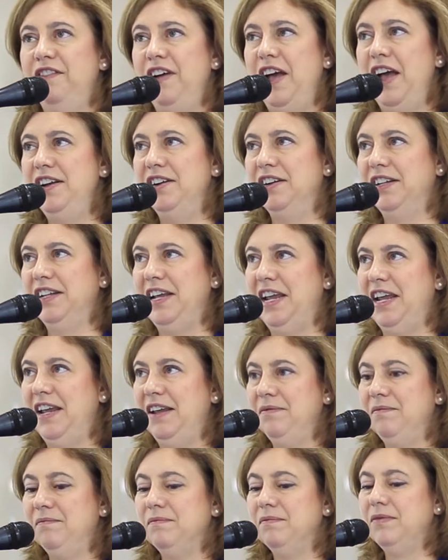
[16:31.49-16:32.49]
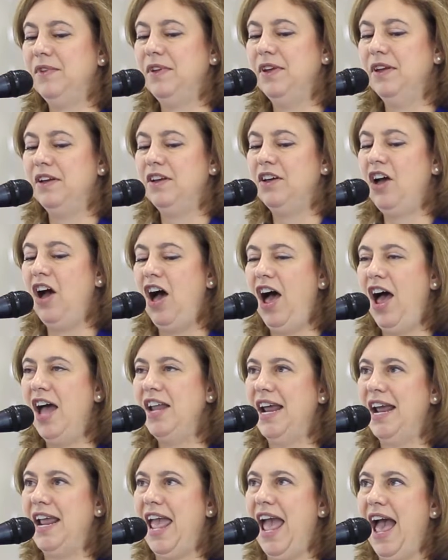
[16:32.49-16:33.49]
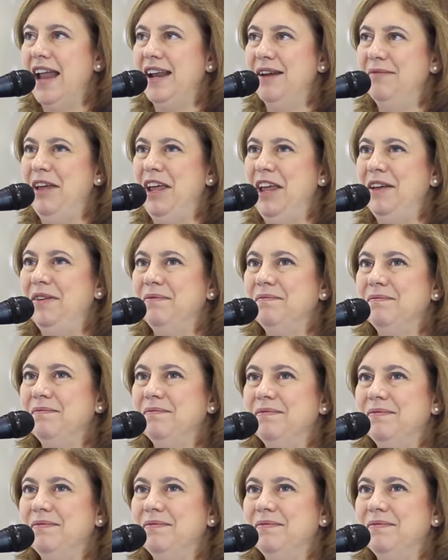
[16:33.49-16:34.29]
Finally, Khan Academy.